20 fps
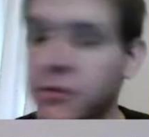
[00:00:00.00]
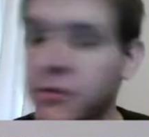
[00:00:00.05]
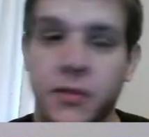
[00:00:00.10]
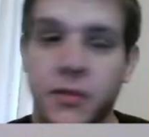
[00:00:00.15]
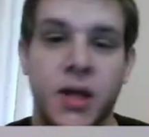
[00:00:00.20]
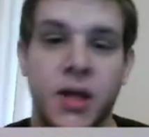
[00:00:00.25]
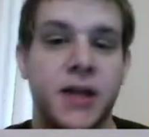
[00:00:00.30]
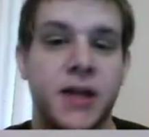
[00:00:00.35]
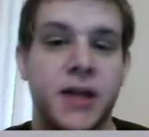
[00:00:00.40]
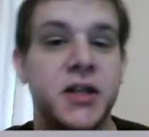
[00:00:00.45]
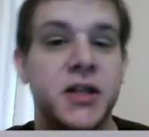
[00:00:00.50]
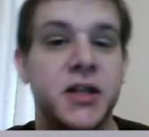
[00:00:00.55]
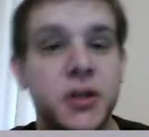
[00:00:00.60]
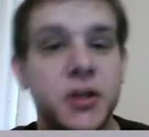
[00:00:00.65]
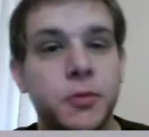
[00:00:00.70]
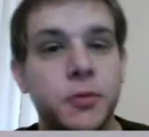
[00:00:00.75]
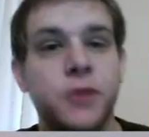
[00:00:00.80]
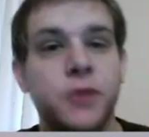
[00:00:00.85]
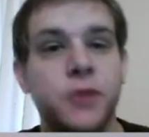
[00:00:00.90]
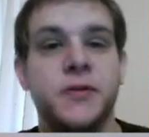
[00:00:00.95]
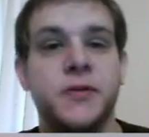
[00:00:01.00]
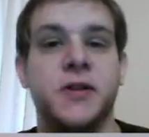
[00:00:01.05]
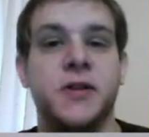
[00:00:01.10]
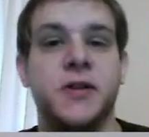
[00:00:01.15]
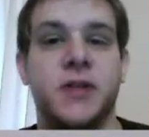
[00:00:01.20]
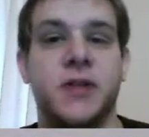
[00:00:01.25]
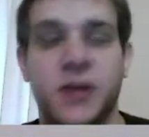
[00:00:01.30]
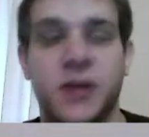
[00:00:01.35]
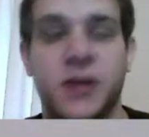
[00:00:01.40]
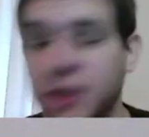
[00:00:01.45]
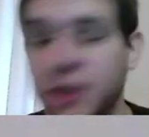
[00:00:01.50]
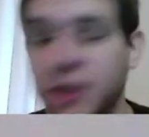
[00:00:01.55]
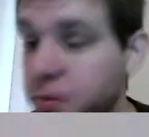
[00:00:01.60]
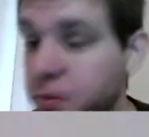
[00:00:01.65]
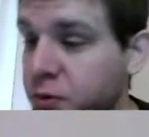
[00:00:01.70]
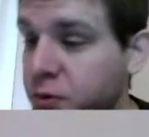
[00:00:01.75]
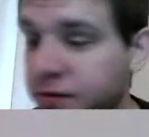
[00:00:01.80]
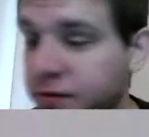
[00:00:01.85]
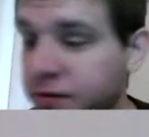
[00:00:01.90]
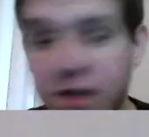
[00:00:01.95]
And this is the proof. This
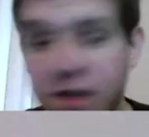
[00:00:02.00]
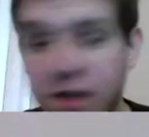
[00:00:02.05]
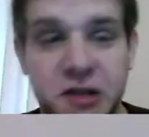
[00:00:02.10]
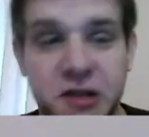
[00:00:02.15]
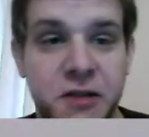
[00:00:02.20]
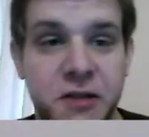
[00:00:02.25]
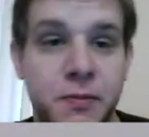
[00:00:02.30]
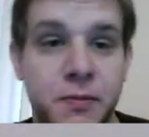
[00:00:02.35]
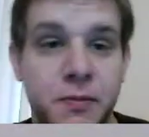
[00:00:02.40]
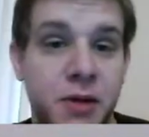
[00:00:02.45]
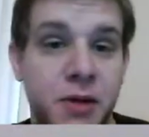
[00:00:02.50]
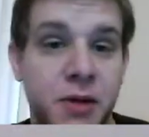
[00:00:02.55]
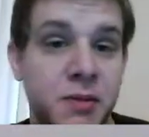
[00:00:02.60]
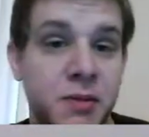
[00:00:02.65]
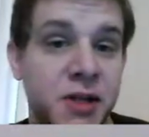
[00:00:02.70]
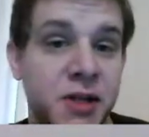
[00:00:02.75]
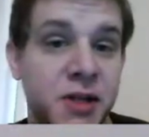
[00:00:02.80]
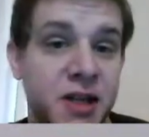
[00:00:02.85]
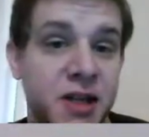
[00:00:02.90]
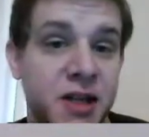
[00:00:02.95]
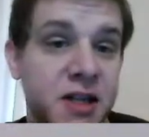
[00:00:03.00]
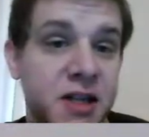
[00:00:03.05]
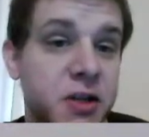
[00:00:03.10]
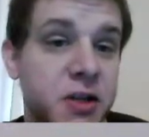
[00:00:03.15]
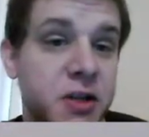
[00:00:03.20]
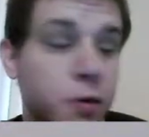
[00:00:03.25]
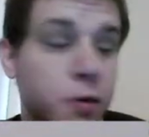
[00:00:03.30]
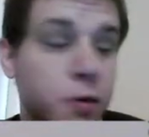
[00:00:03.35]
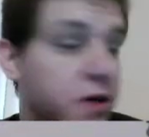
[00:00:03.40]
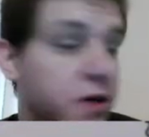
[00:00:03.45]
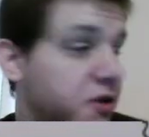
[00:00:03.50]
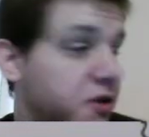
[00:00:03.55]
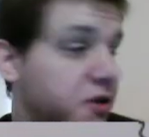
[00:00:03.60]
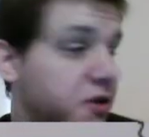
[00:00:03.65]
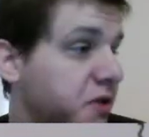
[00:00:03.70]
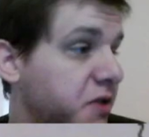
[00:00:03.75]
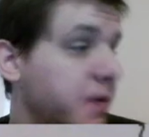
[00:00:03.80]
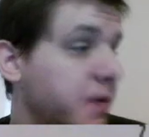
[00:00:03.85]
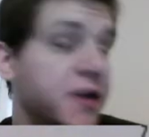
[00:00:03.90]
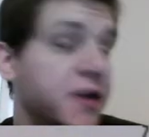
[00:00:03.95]
proof is actually probably the easiest one
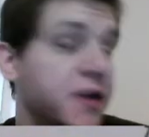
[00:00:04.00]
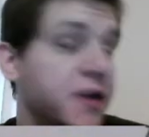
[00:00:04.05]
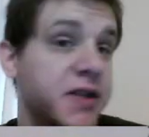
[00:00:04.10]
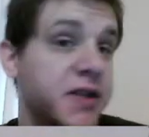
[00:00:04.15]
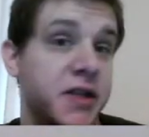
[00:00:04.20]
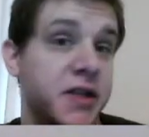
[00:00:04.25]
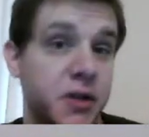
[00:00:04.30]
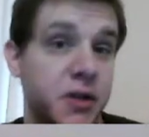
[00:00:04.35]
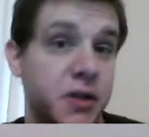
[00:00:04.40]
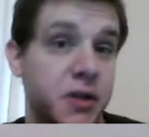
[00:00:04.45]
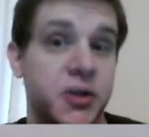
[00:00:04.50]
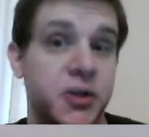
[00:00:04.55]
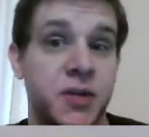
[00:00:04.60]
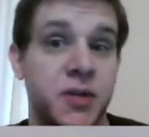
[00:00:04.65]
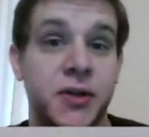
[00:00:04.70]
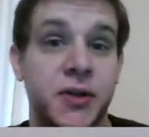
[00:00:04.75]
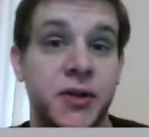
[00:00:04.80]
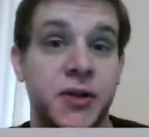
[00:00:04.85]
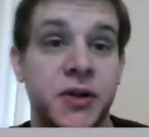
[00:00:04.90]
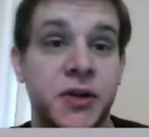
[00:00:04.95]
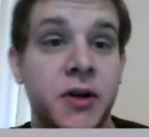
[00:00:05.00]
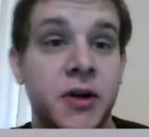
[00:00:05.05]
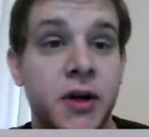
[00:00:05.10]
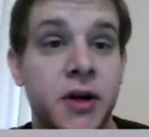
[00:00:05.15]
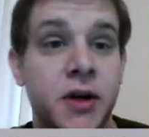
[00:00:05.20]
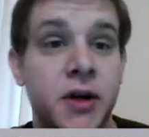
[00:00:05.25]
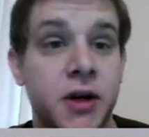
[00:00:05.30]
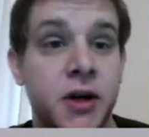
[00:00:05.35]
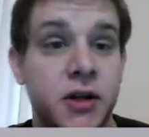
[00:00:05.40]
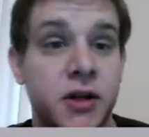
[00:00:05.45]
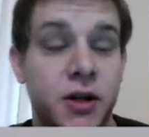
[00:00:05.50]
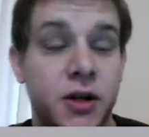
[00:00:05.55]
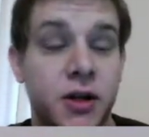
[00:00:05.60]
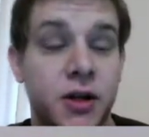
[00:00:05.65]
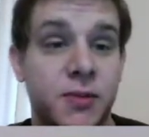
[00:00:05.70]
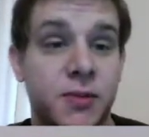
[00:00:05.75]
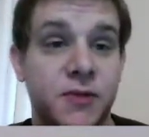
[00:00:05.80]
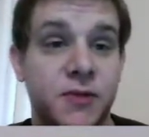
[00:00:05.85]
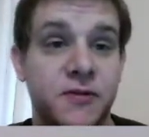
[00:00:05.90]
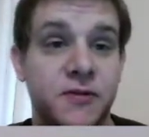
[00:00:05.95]
just because it's so similar to the
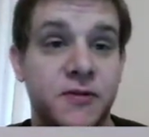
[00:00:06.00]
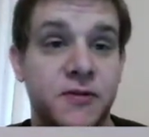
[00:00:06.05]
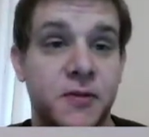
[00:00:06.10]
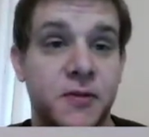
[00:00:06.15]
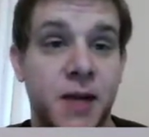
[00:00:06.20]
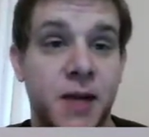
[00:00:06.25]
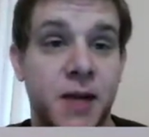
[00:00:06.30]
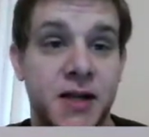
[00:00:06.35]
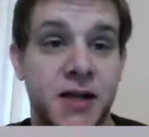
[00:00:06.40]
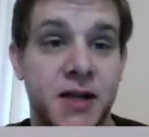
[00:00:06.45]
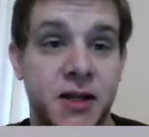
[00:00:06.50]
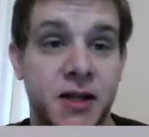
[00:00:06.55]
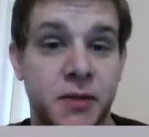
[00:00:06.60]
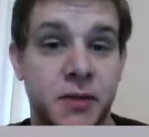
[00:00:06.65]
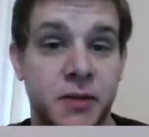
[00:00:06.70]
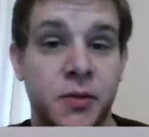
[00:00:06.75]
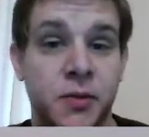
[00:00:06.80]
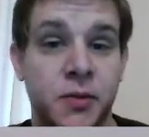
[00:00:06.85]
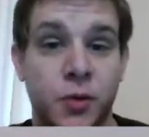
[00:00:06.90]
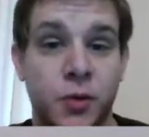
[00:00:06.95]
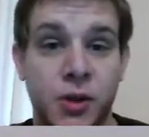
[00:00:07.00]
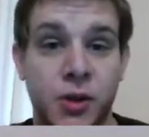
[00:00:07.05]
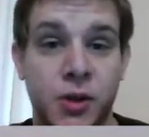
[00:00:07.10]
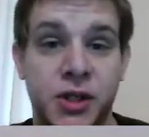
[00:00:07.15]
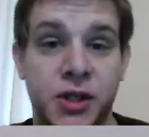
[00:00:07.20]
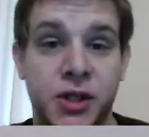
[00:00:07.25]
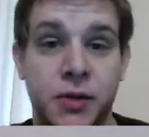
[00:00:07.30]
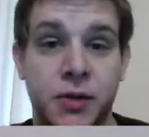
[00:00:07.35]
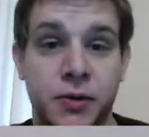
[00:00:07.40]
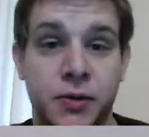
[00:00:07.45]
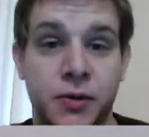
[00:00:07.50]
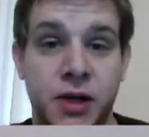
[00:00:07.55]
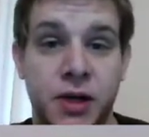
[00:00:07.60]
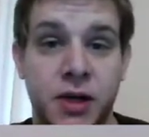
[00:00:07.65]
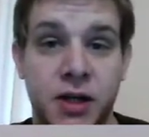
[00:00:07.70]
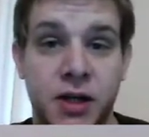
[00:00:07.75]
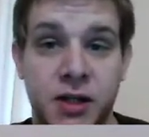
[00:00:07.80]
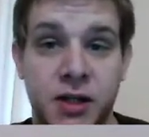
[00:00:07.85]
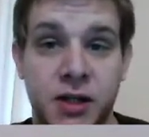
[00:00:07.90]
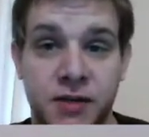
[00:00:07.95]
proof of Fermat's theorem once you
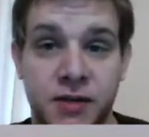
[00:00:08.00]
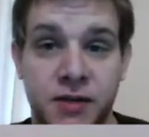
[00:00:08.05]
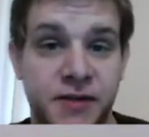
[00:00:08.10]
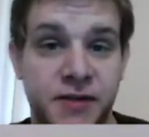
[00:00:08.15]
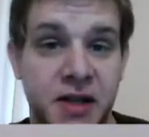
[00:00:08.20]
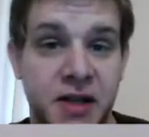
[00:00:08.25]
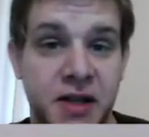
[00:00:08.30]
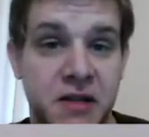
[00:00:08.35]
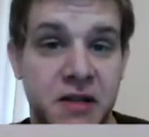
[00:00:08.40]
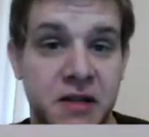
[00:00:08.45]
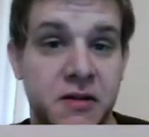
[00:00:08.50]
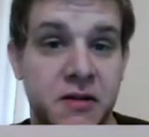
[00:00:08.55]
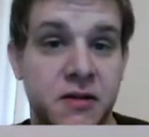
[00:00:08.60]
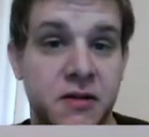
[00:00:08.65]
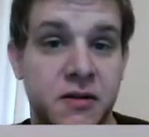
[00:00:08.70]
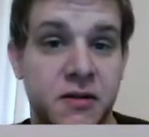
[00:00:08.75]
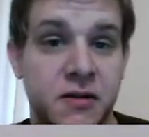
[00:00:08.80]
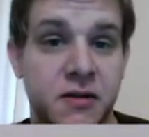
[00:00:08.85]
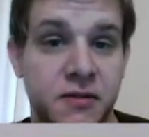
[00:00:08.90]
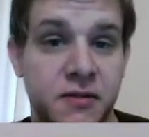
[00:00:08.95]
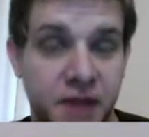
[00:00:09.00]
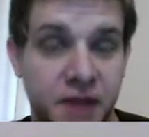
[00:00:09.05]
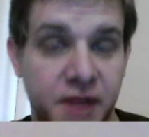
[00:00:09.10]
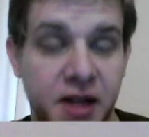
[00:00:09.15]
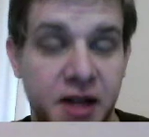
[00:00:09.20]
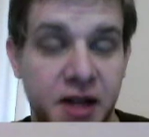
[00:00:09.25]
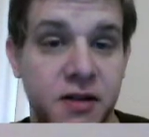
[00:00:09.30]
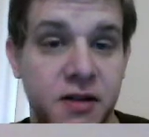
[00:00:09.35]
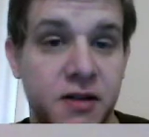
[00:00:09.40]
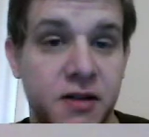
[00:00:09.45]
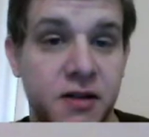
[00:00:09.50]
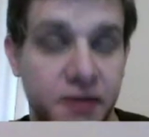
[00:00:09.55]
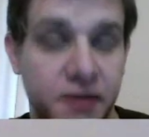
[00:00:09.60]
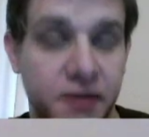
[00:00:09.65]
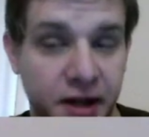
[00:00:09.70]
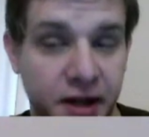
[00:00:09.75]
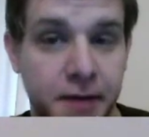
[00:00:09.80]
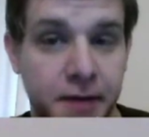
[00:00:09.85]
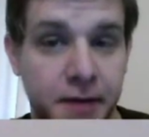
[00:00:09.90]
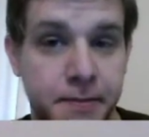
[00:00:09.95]
define phi of
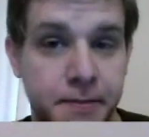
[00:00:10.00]
n.